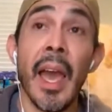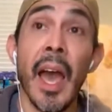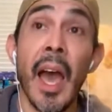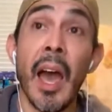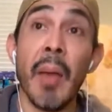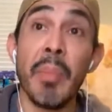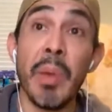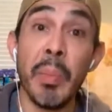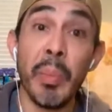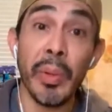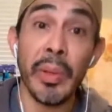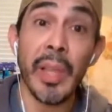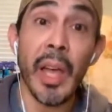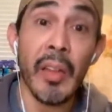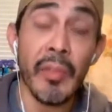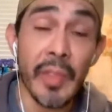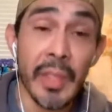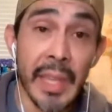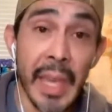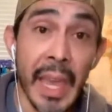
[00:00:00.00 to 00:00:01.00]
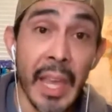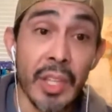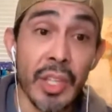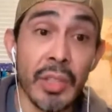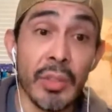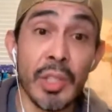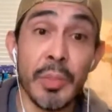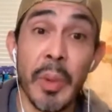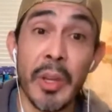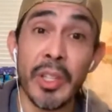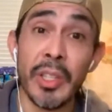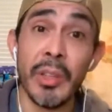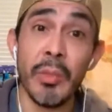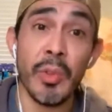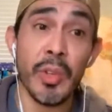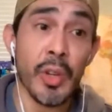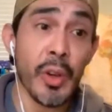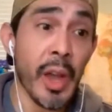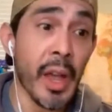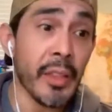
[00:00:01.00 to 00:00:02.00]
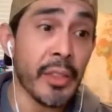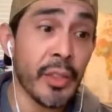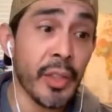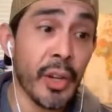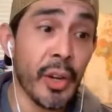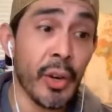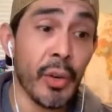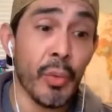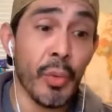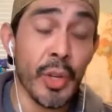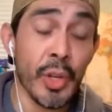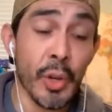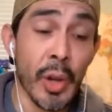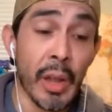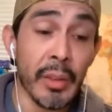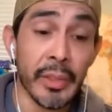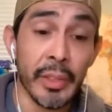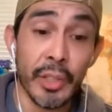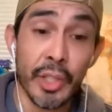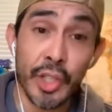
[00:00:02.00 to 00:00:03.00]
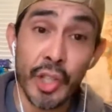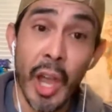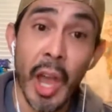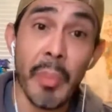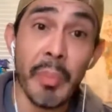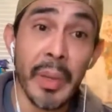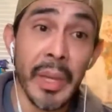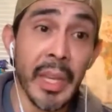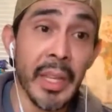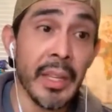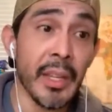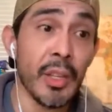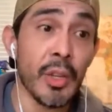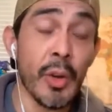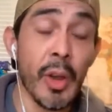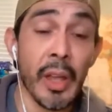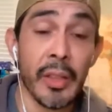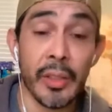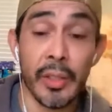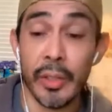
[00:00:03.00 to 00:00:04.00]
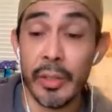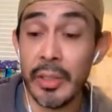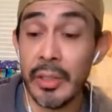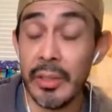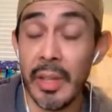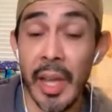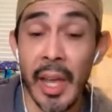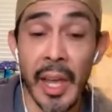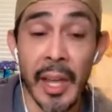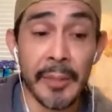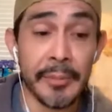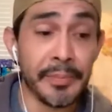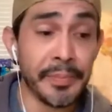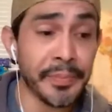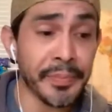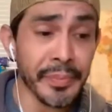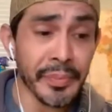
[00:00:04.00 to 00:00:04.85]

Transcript: Uh, people love engaging, especially when you're out there when you're out there shopping and you're out there um,